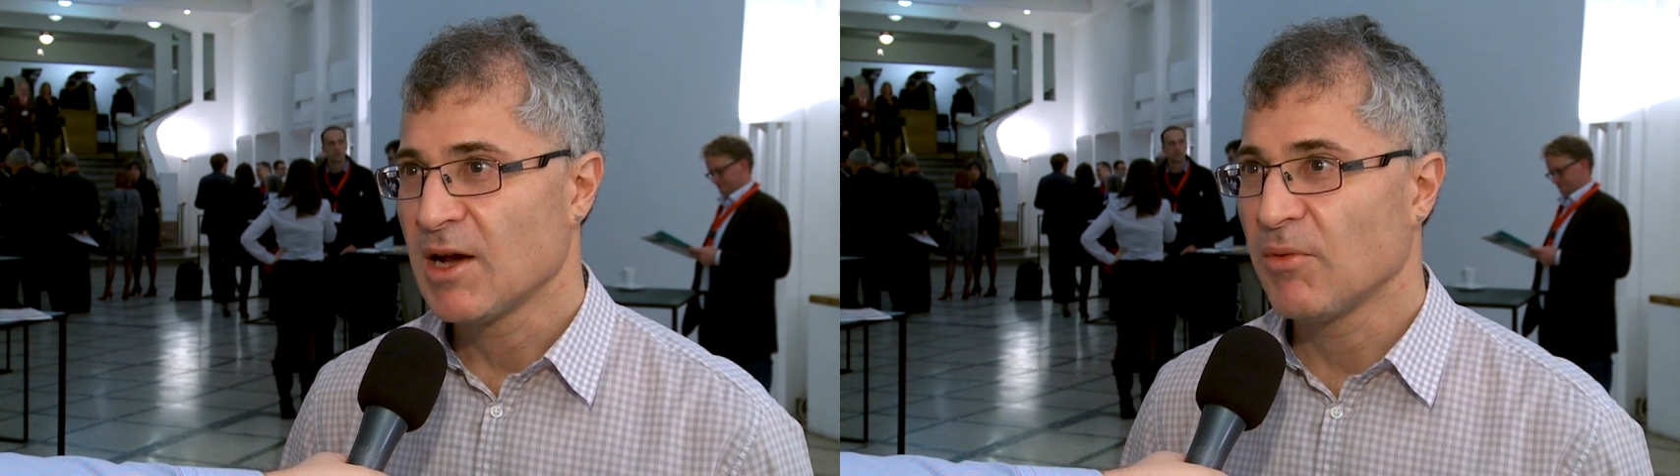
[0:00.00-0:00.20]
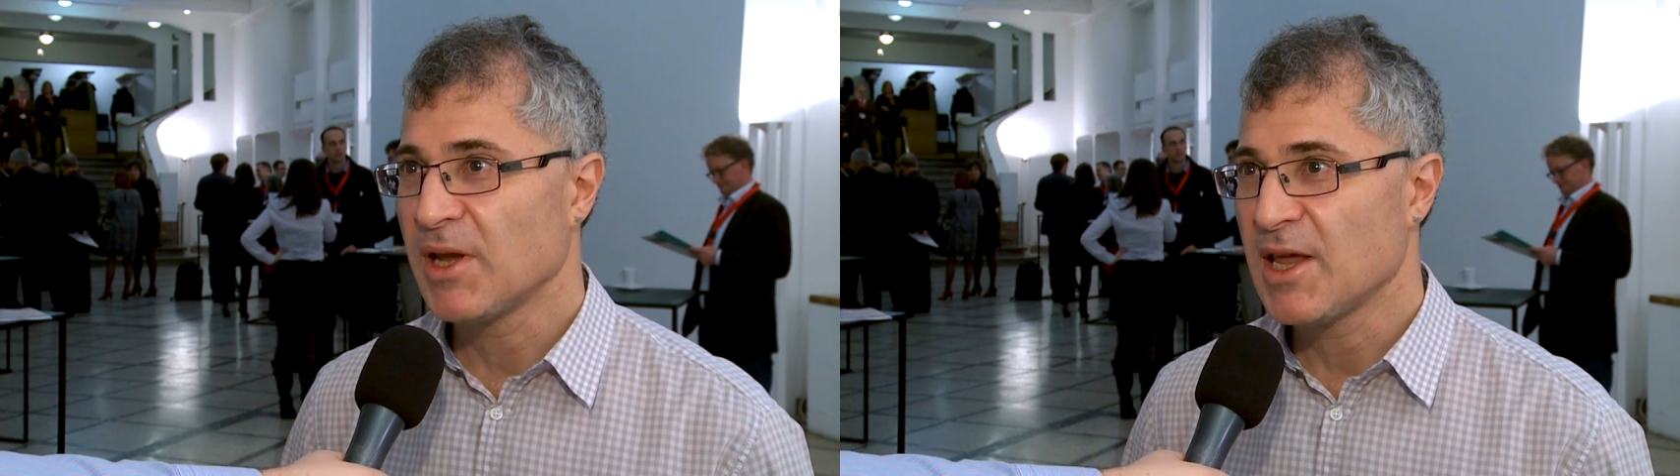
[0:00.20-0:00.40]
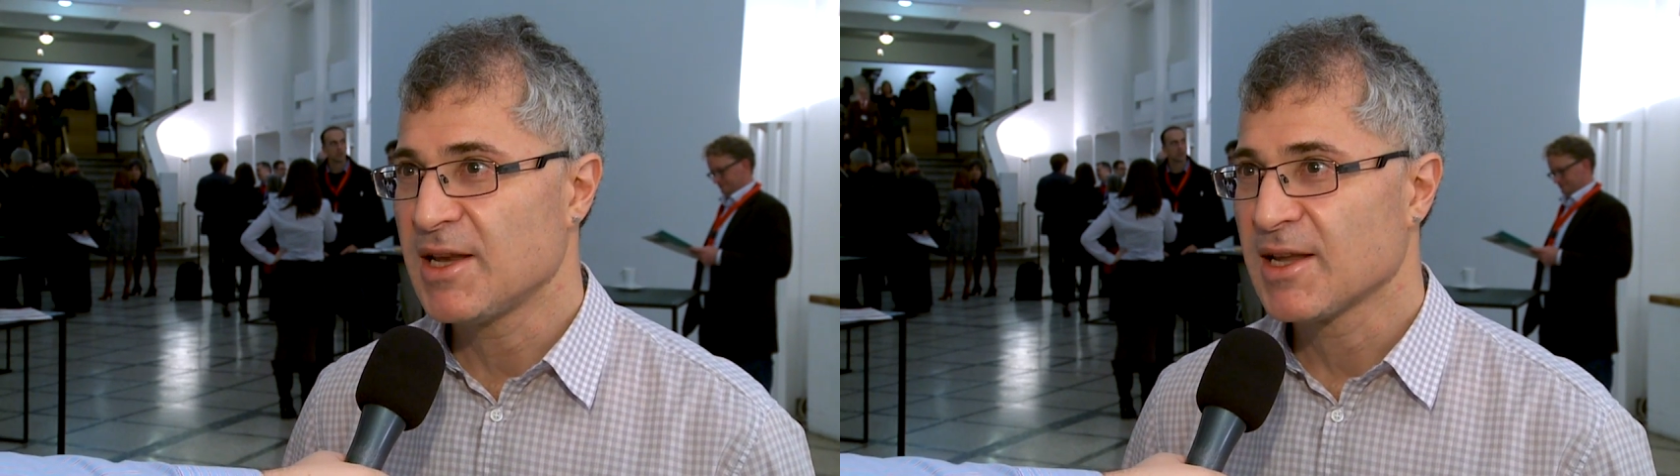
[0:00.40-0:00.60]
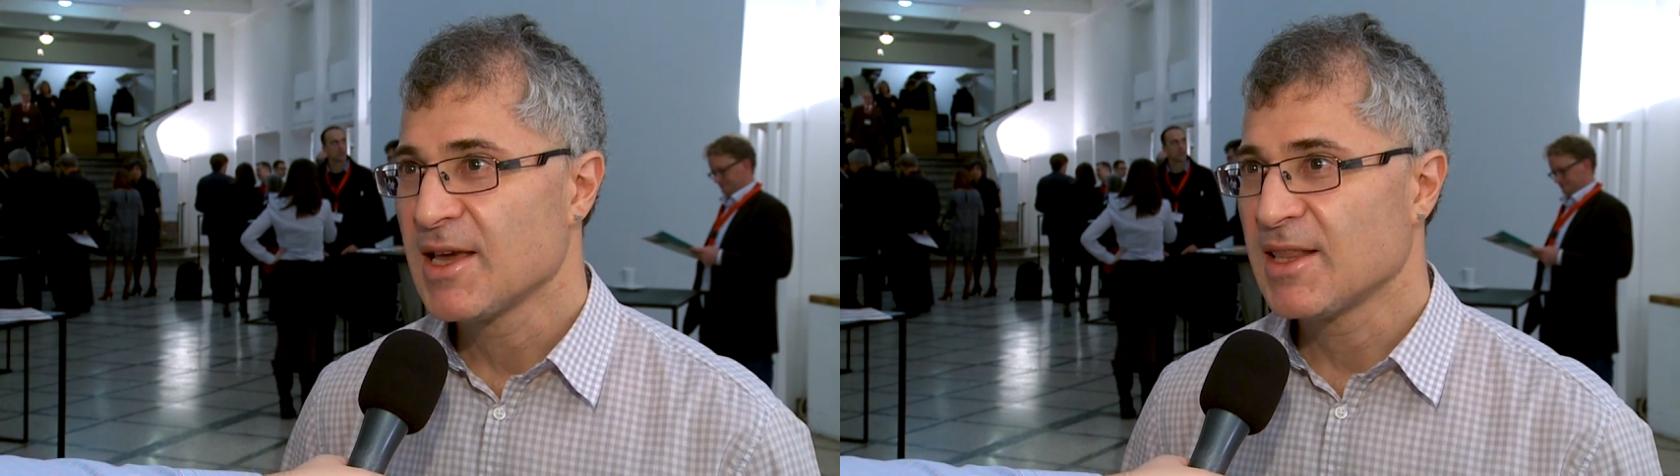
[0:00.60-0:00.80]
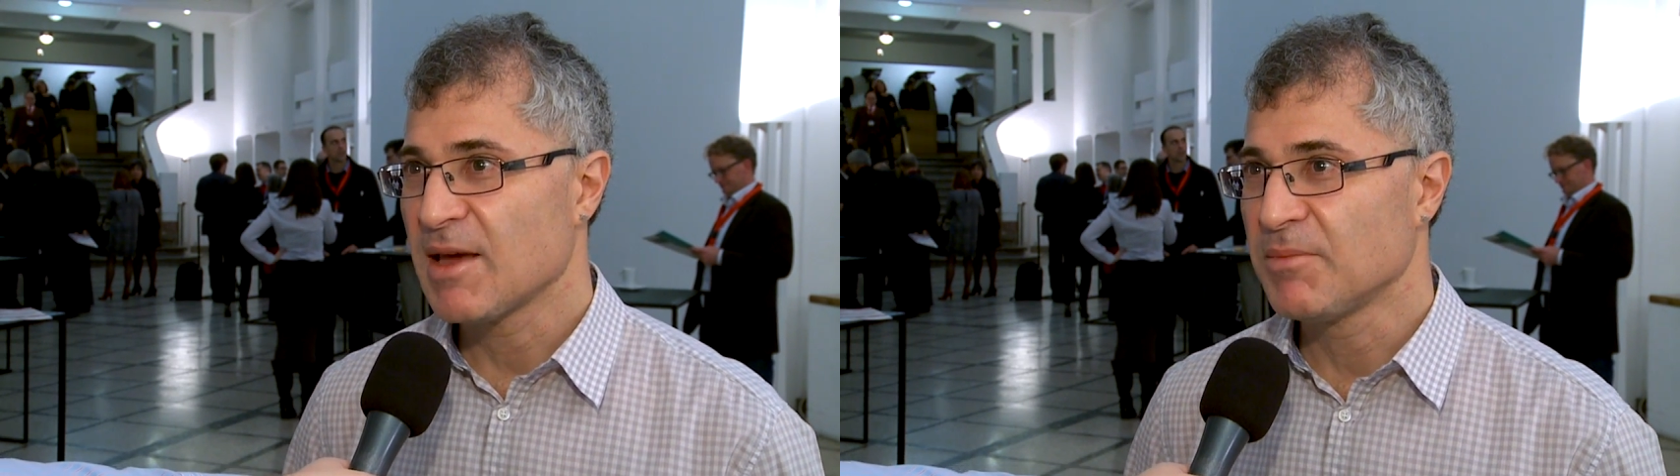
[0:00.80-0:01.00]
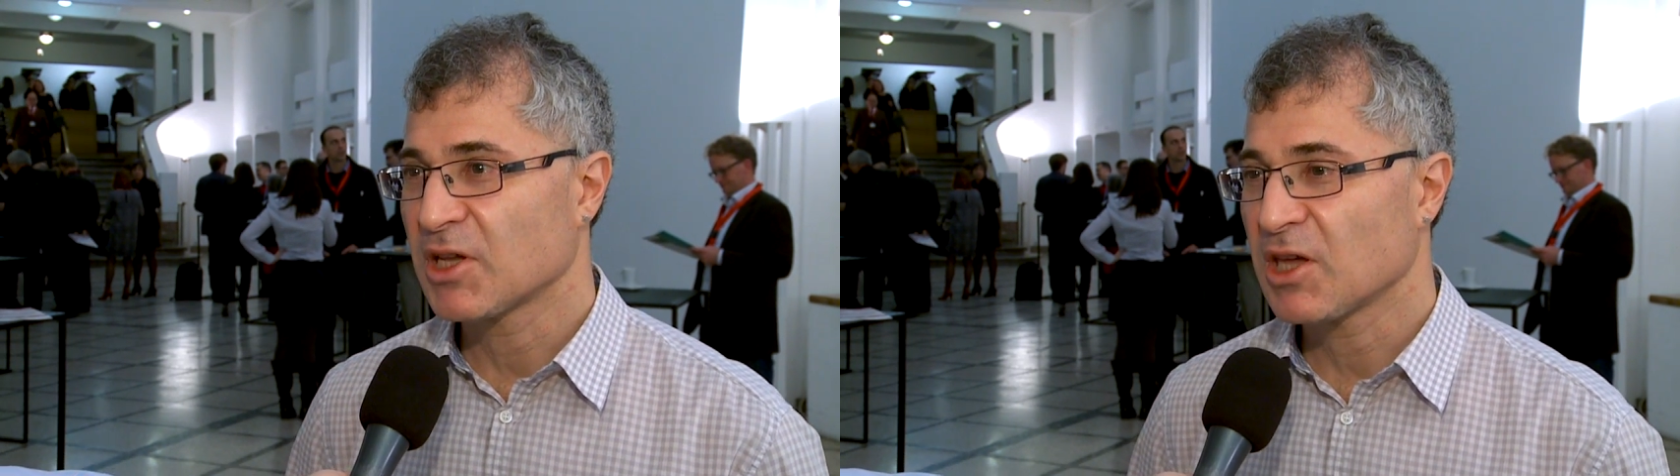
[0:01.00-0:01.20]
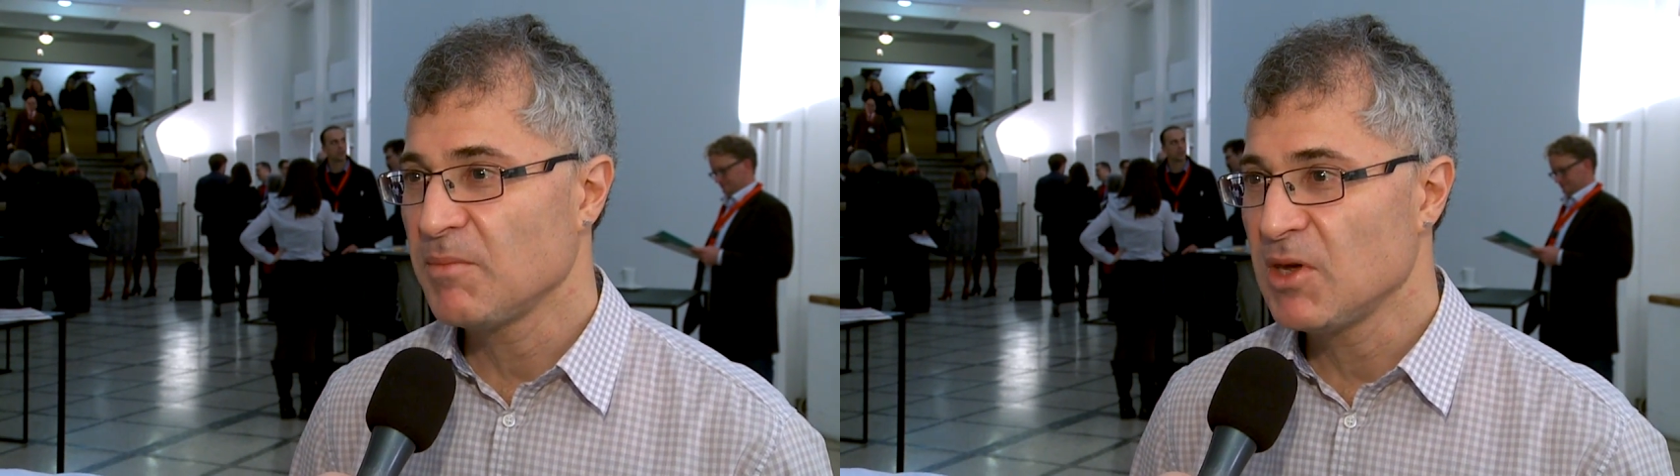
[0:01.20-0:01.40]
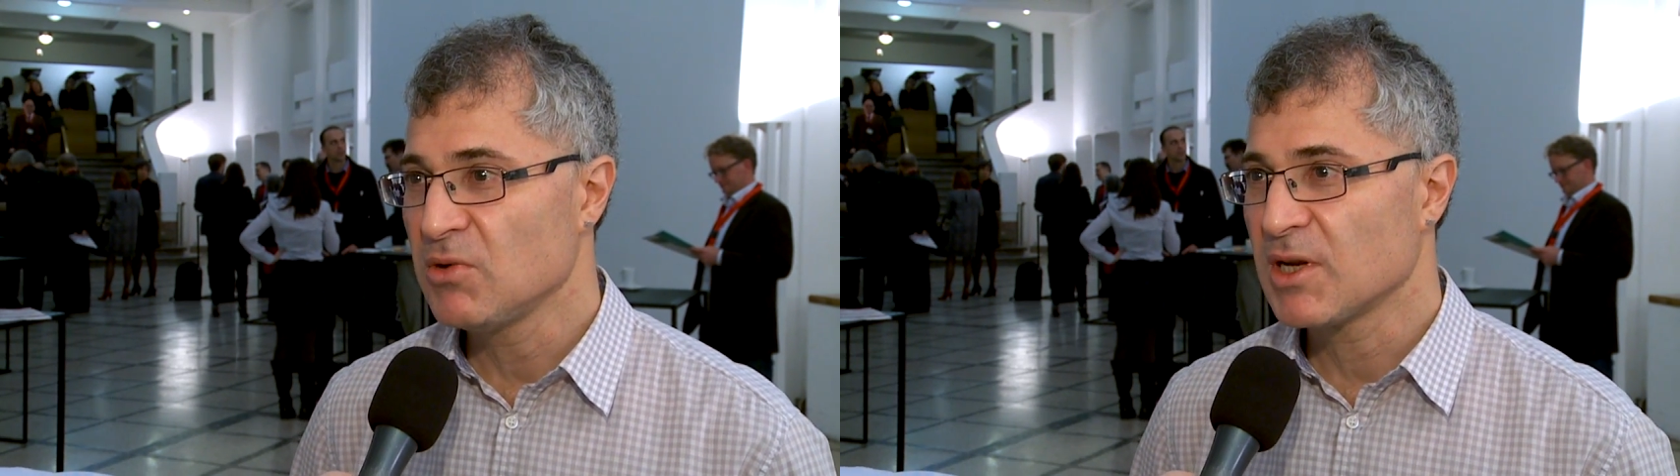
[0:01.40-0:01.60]
and we need them to
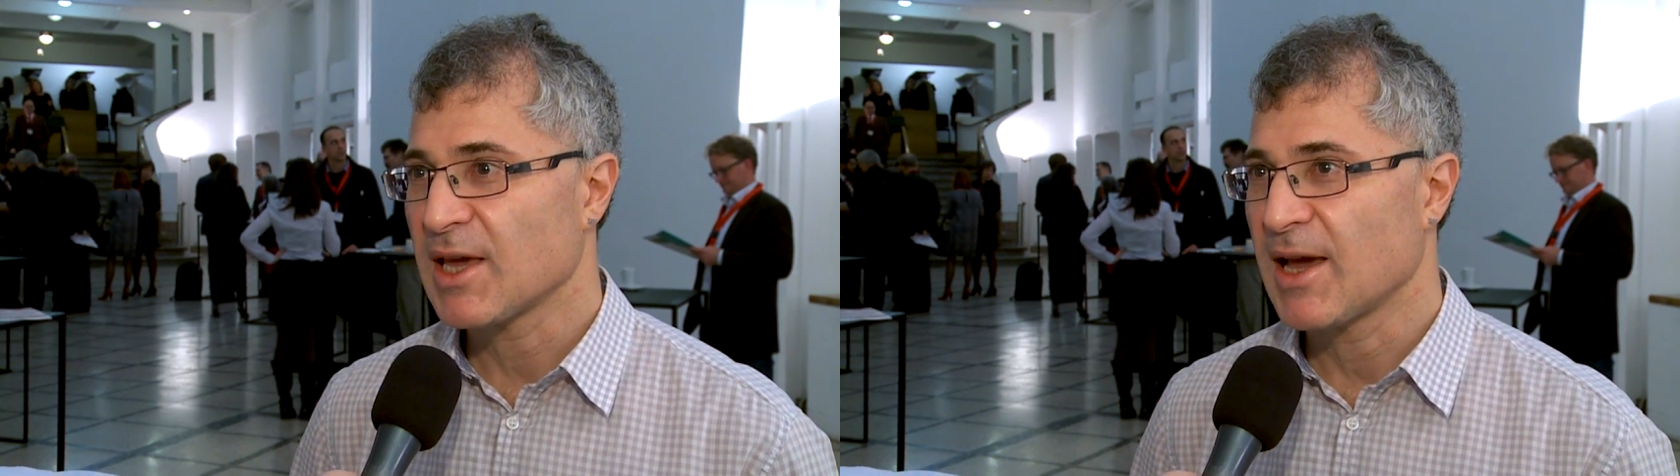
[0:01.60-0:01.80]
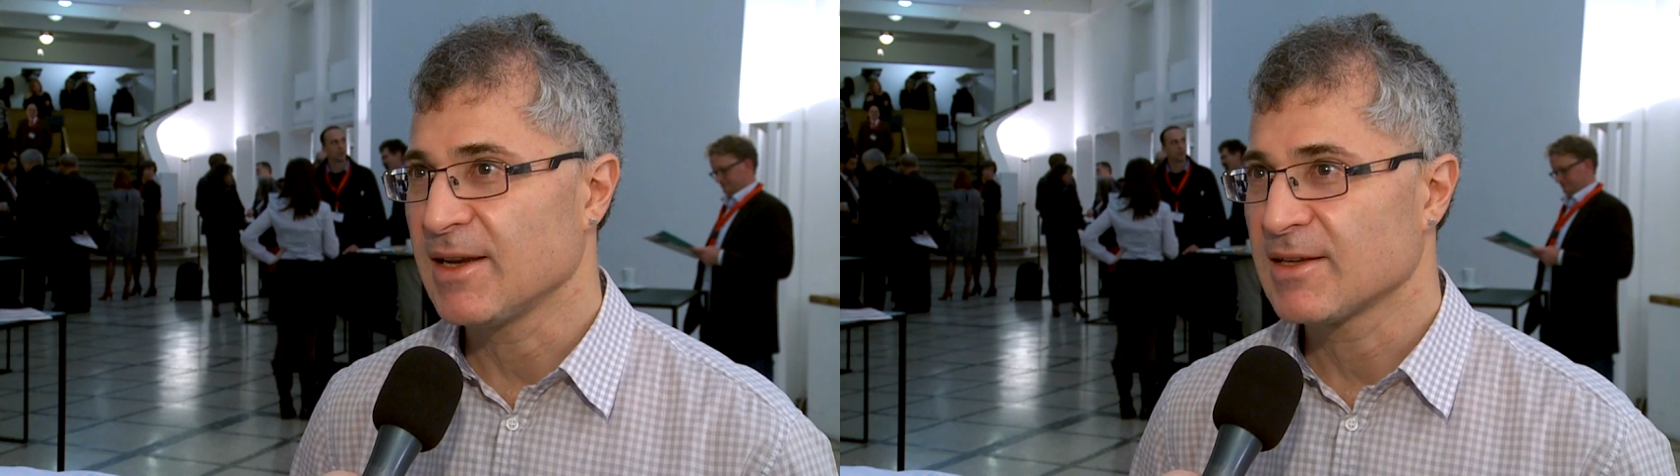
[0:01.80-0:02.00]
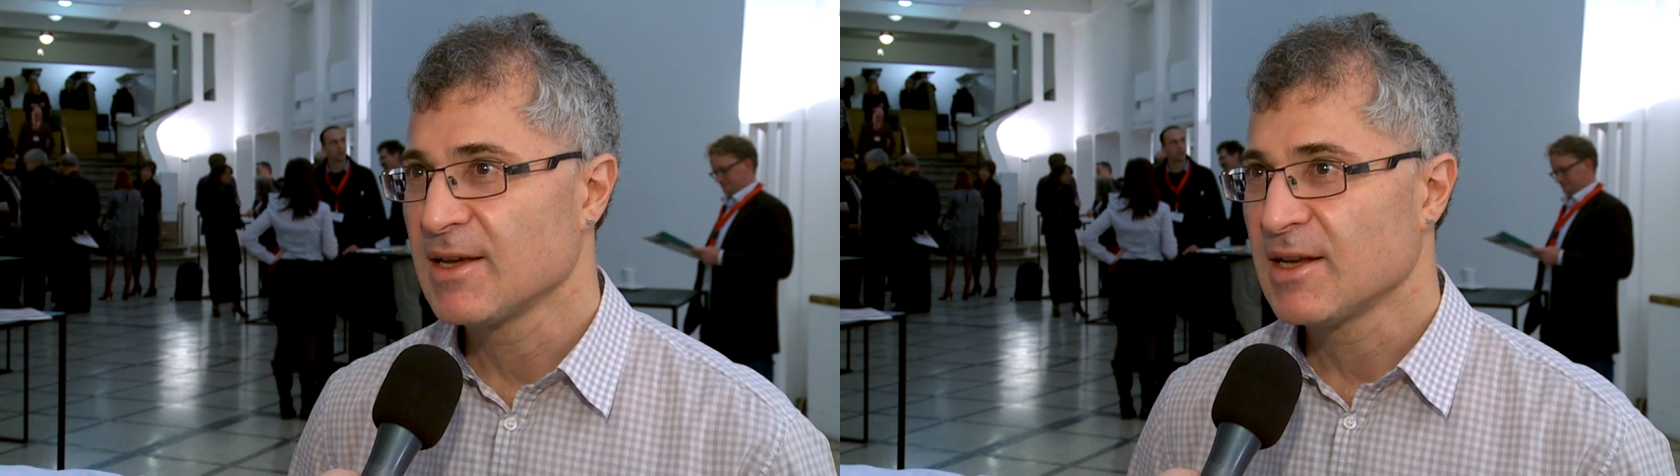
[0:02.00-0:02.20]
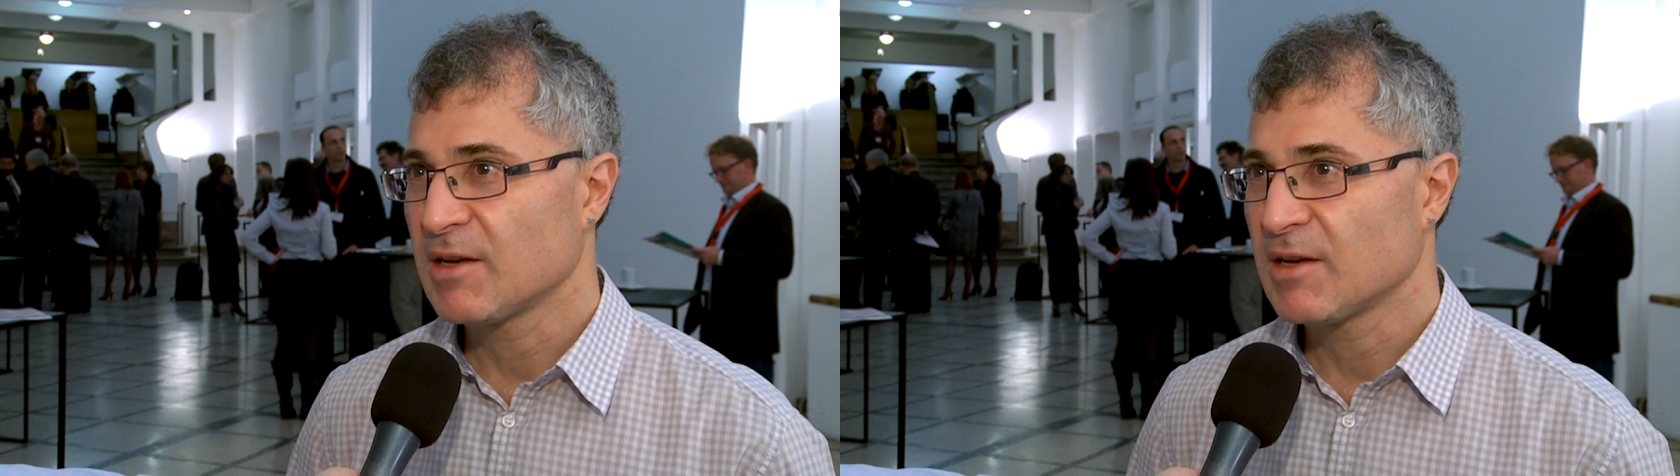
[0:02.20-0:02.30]
communicate